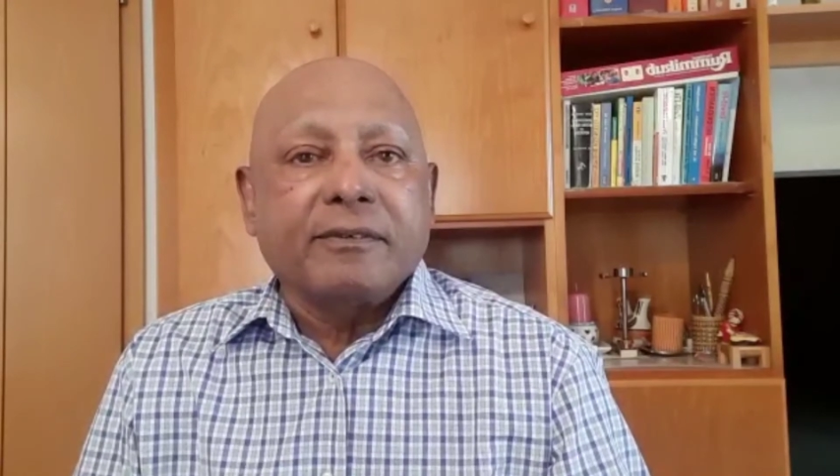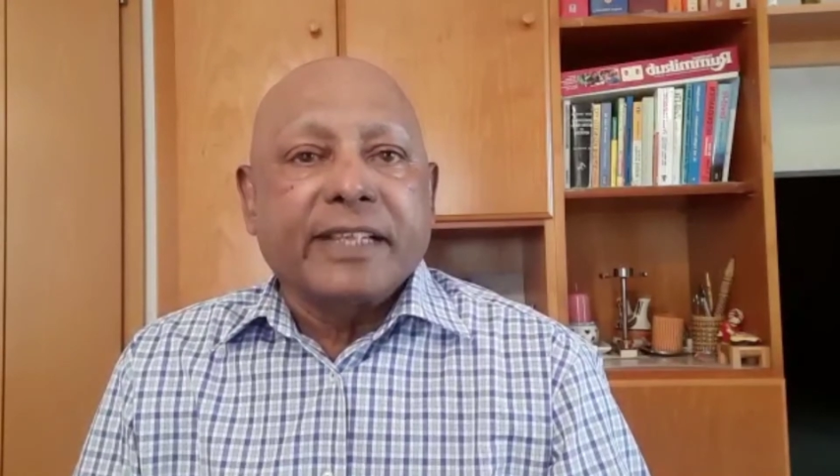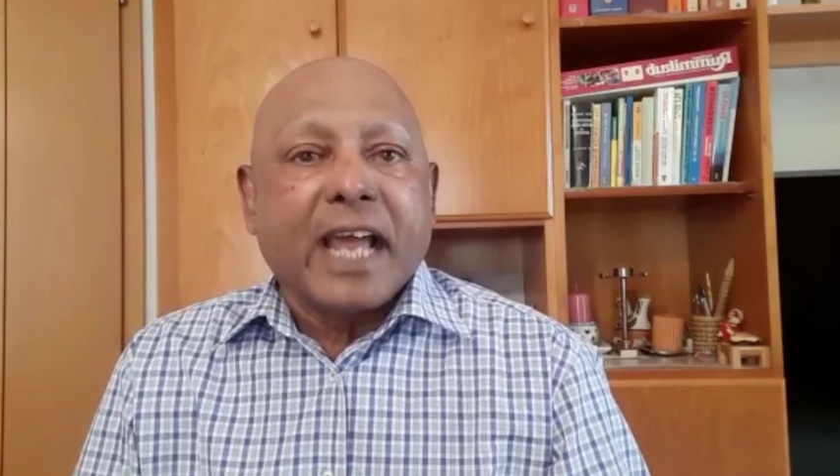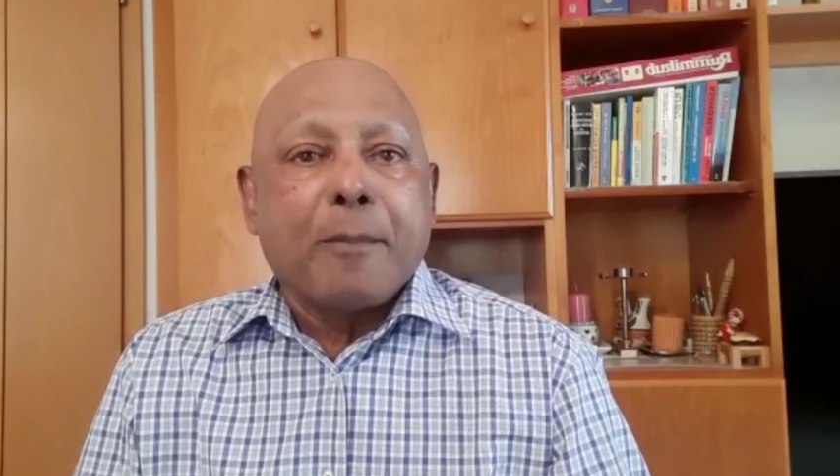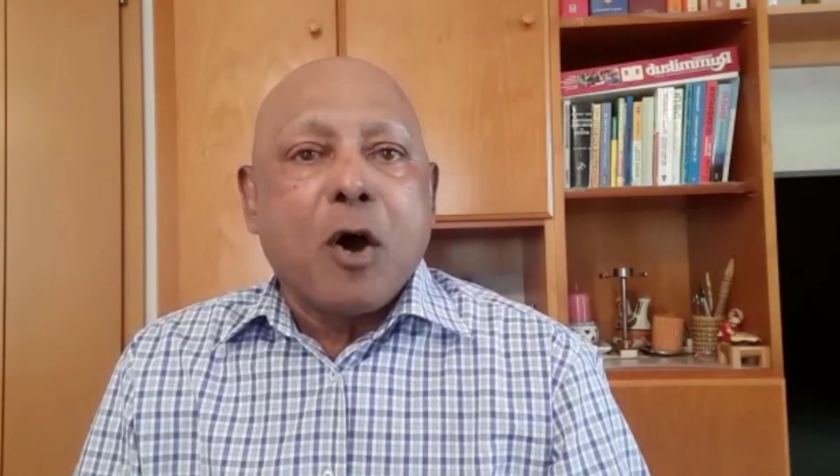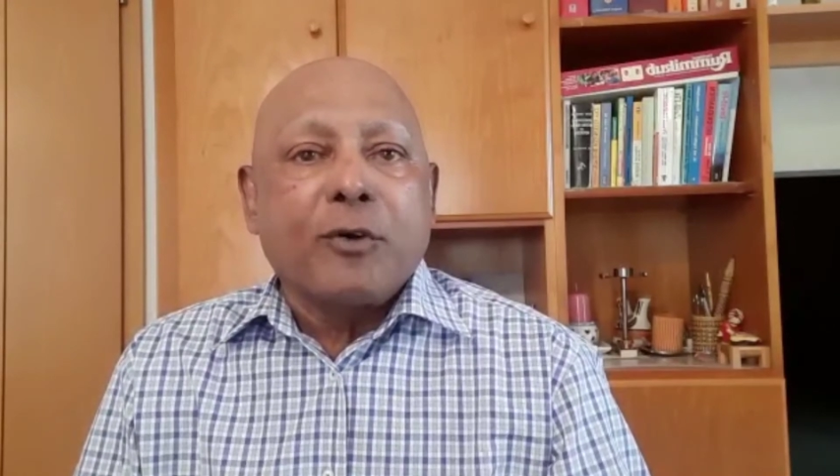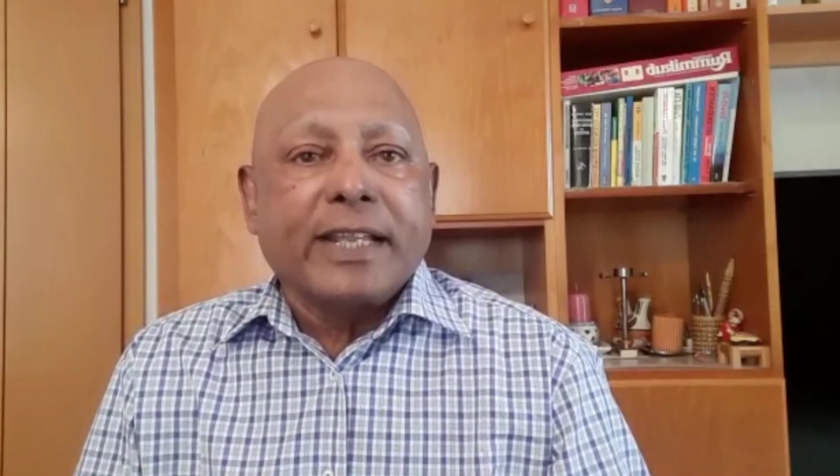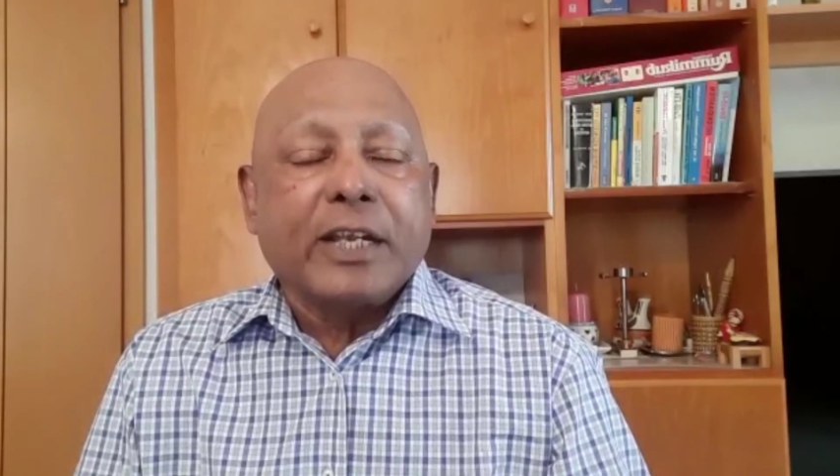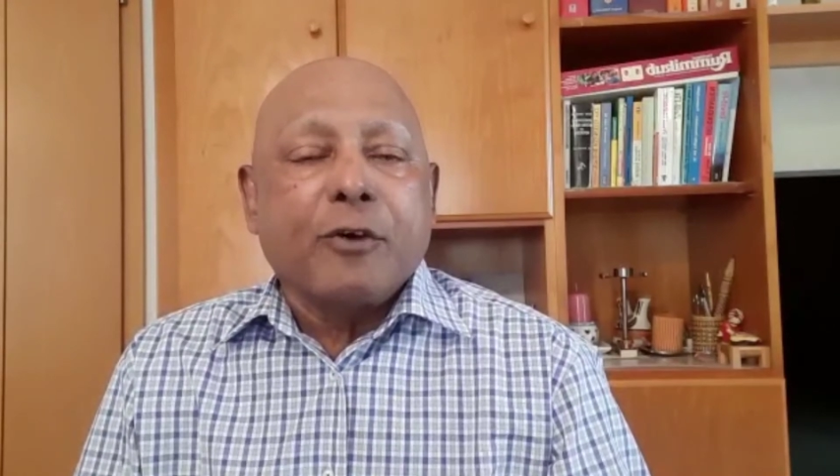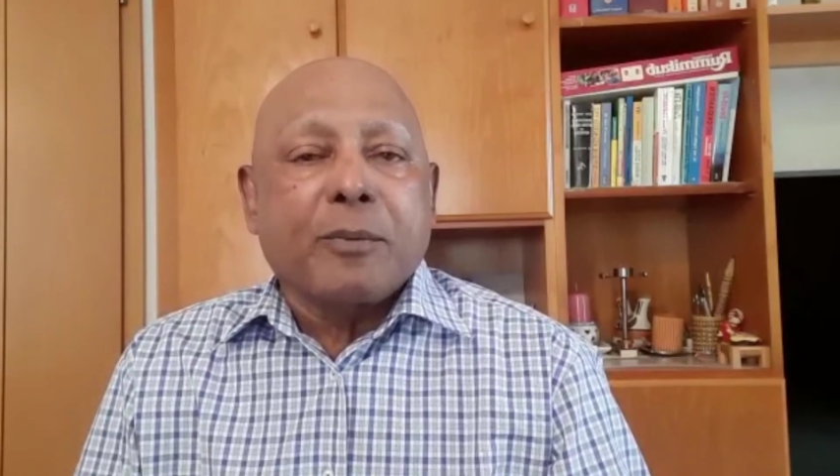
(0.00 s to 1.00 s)
the amount
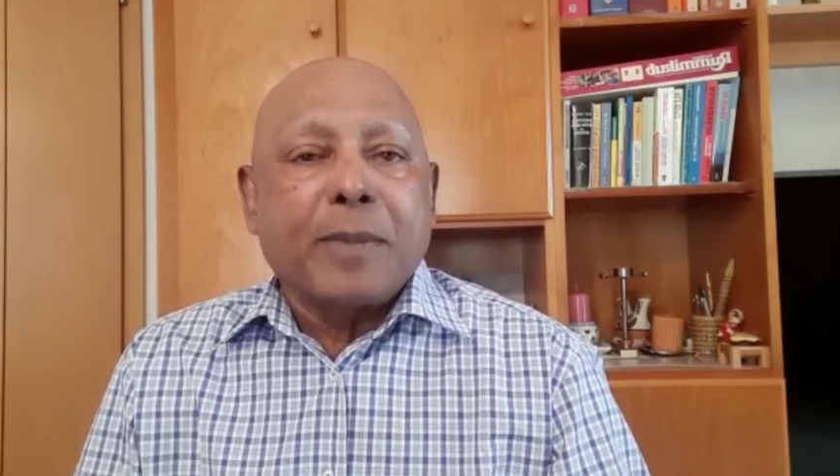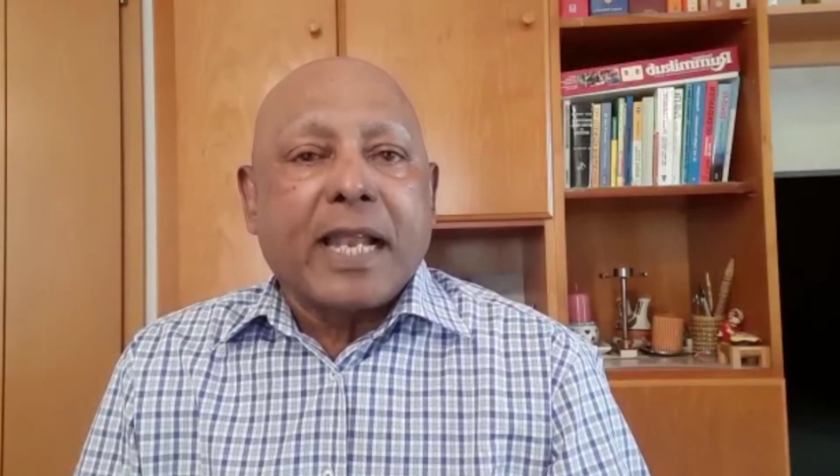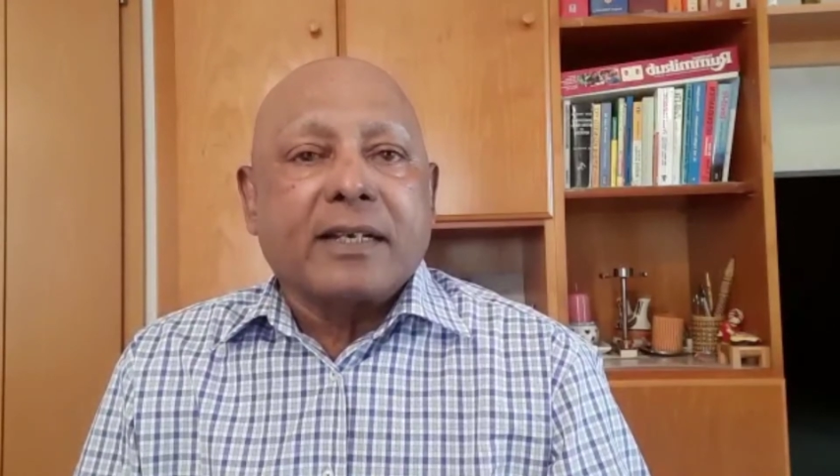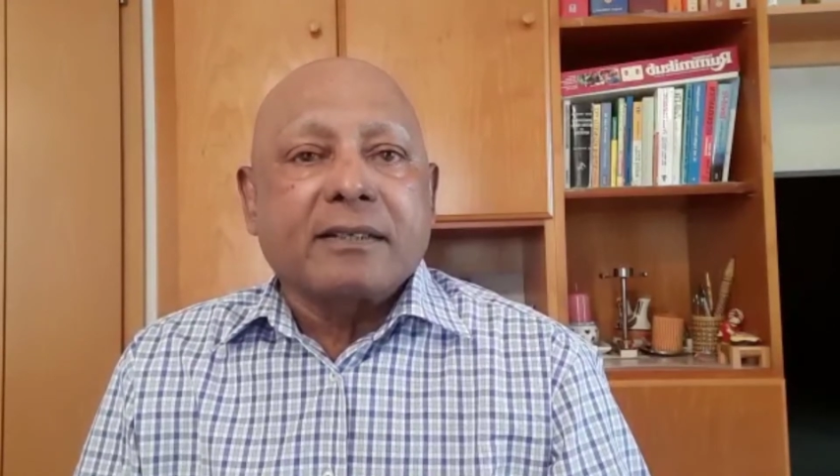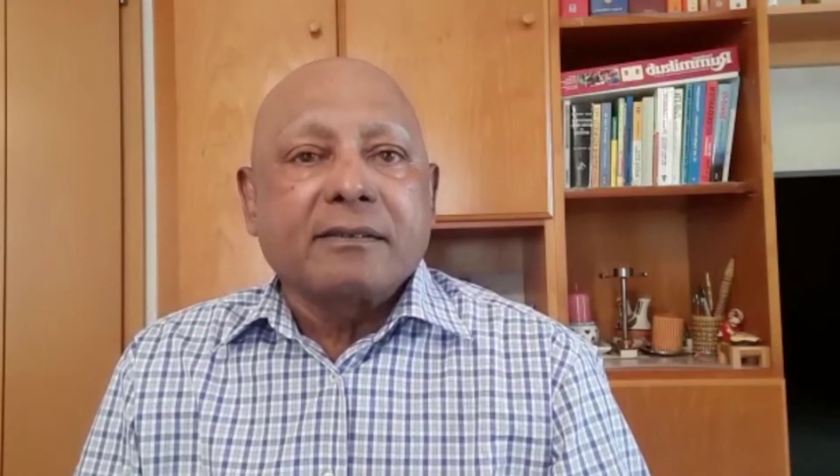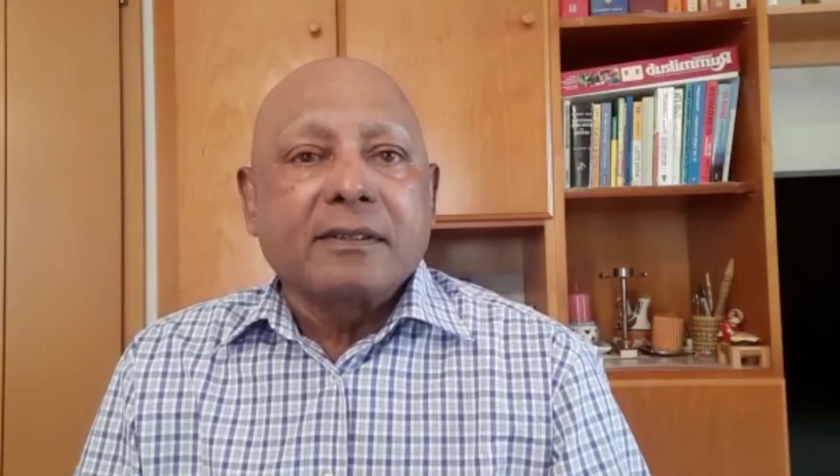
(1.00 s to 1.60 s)
in your blood.